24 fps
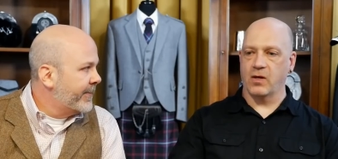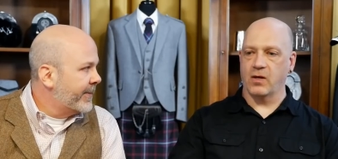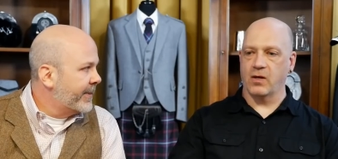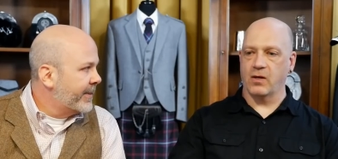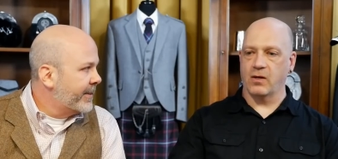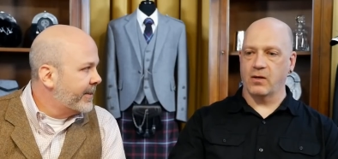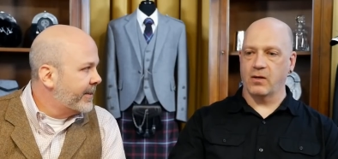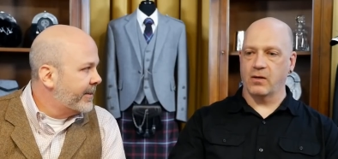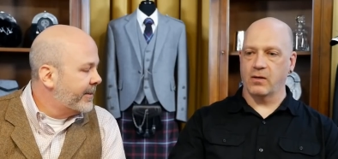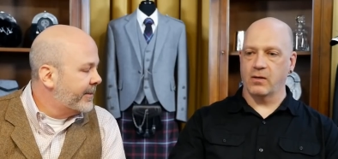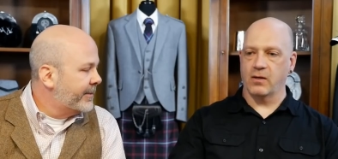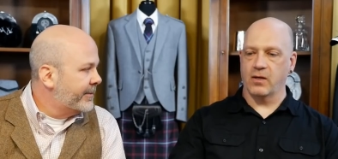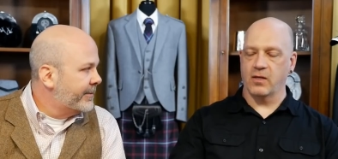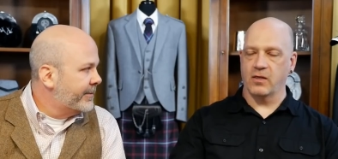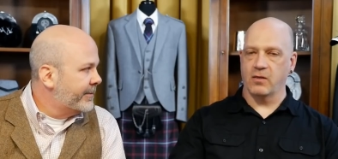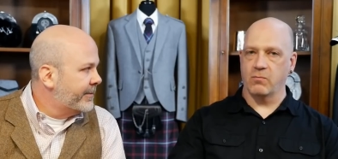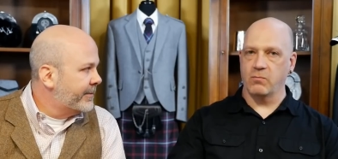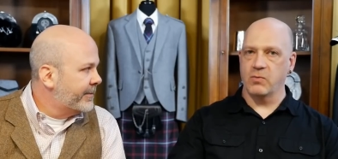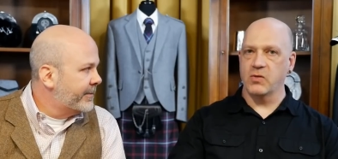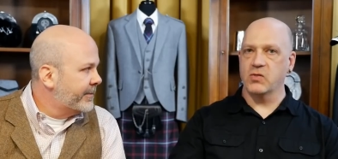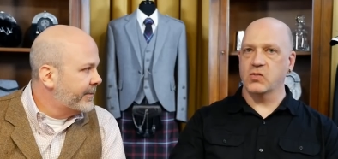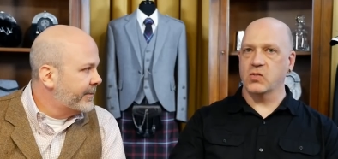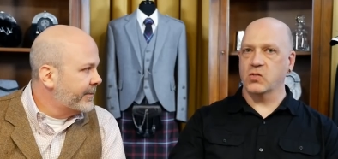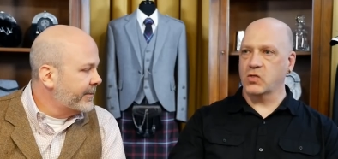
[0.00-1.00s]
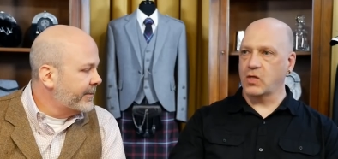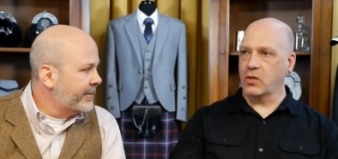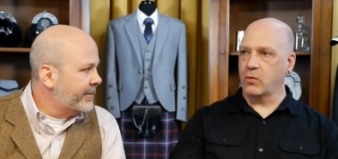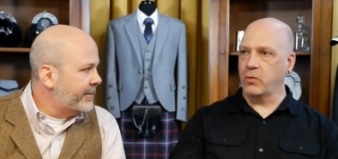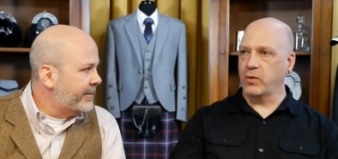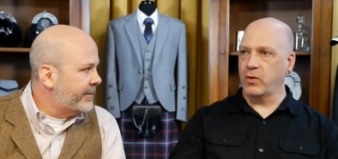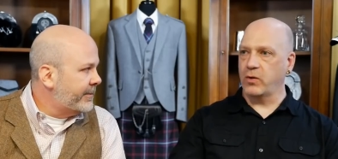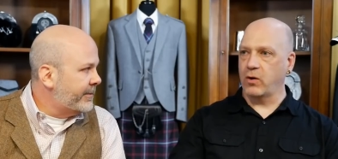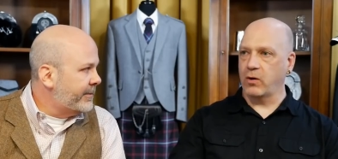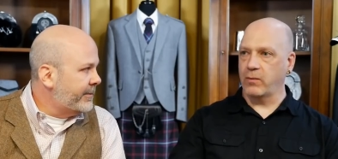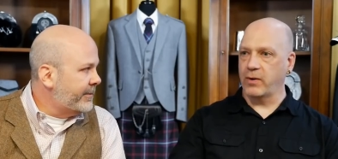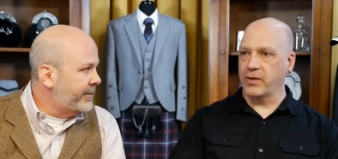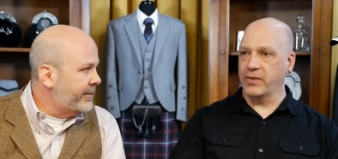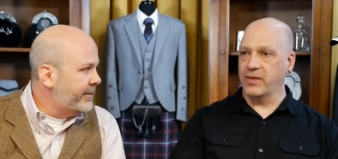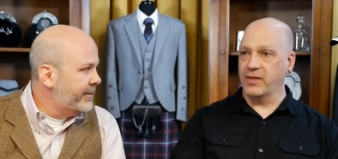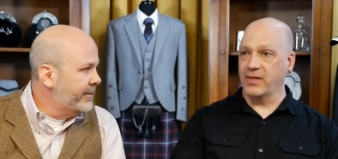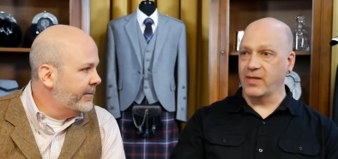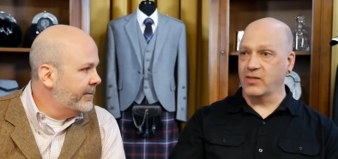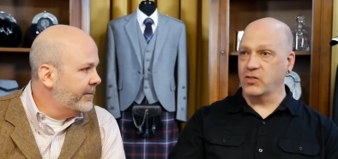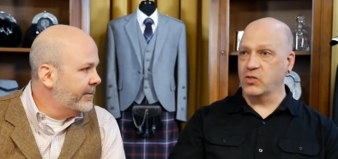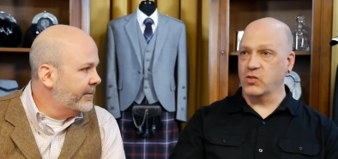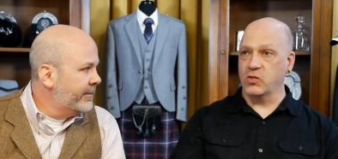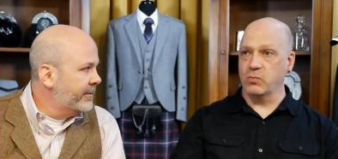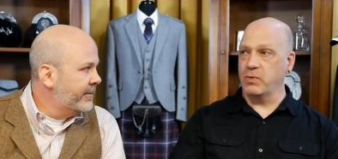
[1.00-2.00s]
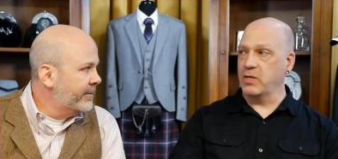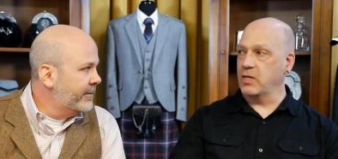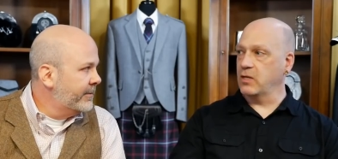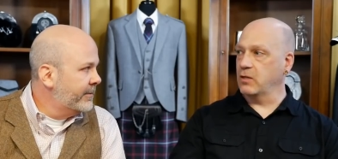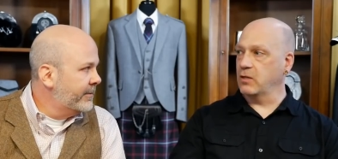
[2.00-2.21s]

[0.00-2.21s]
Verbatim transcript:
Speaker 1: uh, in the business like we are, but I think that's just